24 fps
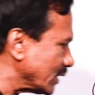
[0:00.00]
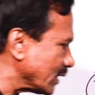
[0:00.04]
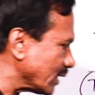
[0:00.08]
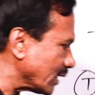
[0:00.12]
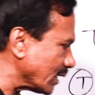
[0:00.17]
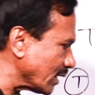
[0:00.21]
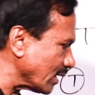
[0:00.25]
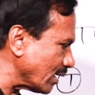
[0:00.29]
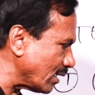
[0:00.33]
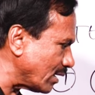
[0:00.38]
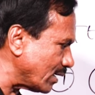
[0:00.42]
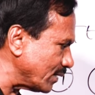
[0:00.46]

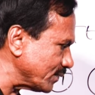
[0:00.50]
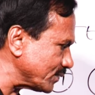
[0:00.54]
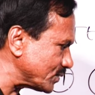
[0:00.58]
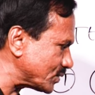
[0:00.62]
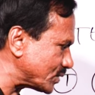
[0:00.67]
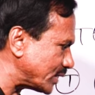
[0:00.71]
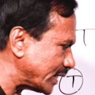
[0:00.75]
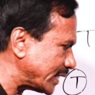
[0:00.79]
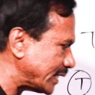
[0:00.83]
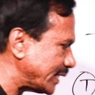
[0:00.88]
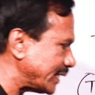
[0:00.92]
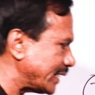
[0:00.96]
law of
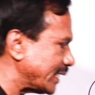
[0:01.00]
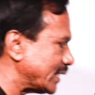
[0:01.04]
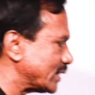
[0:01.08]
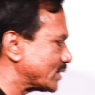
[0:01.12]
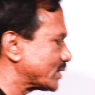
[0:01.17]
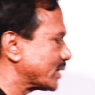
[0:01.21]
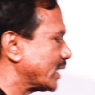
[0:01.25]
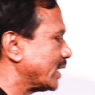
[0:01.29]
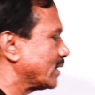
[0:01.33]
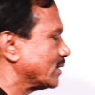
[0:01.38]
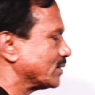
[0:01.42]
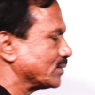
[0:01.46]

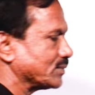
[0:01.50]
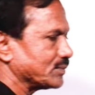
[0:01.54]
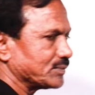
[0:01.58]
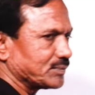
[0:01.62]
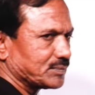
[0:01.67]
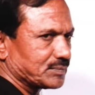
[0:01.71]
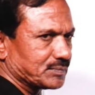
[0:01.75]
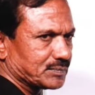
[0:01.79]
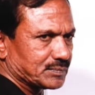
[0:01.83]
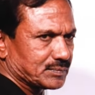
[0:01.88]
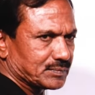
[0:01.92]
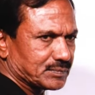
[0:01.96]
segregation.
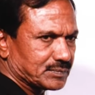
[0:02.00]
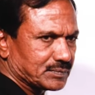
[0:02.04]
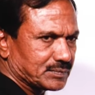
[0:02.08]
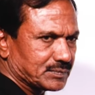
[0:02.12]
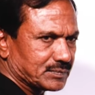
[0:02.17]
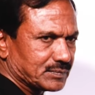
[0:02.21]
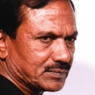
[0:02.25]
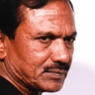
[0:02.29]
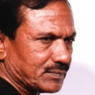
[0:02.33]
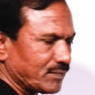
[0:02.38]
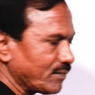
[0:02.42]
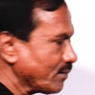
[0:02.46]

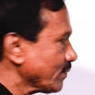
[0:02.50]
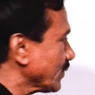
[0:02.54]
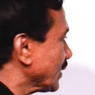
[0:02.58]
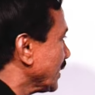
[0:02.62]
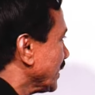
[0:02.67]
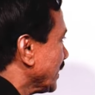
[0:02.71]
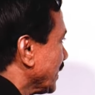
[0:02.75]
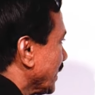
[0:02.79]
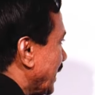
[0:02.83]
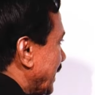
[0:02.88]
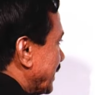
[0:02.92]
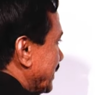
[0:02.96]

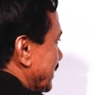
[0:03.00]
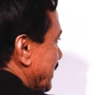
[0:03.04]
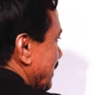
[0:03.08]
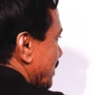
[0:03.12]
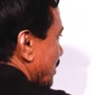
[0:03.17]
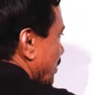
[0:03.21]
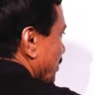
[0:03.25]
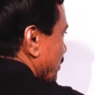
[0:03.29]
Like this,